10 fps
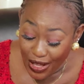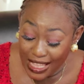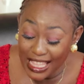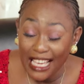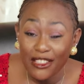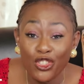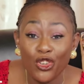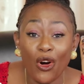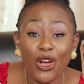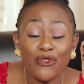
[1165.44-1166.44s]
the
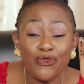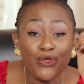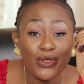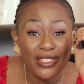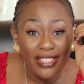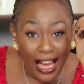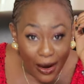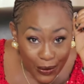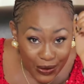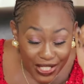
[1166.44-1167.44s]
joyful
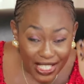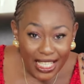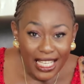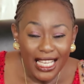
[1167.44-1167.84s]
sound.